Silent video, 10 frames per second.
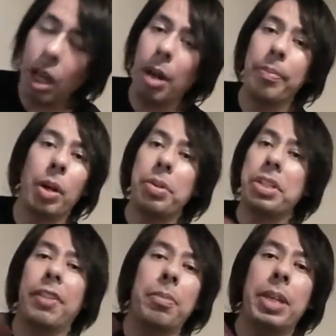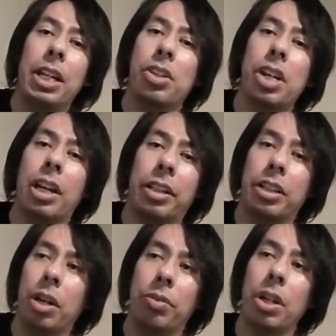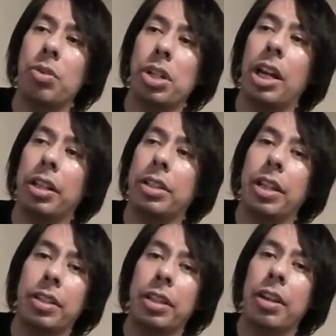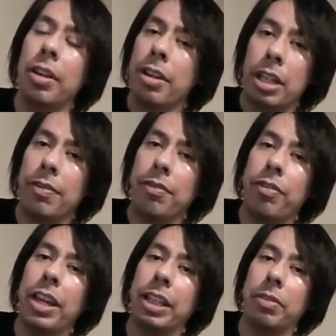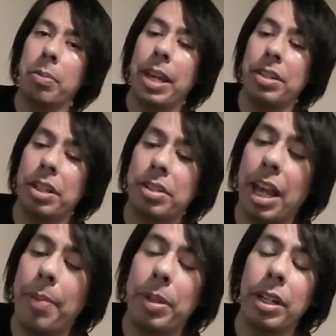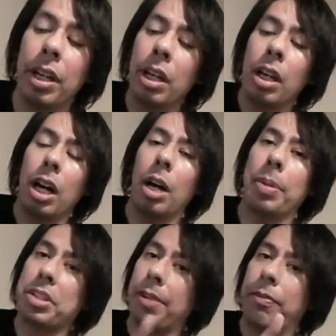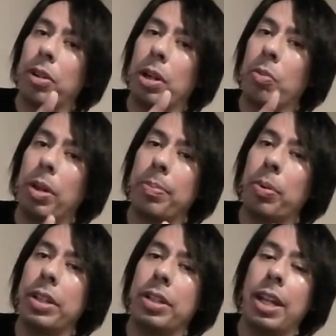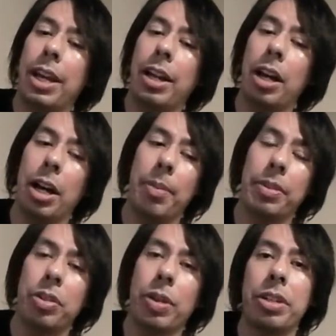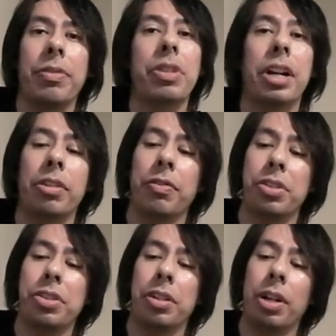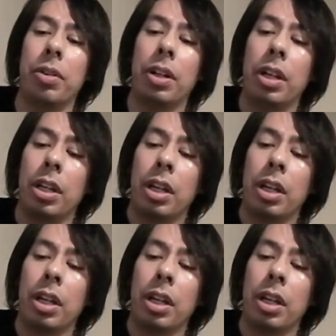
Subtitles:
No one's given me any chocolate, though. No chocolate, nothing even vaguely romantic has happened. Except for at one point today, the director of OTAKU-VERSE ZERO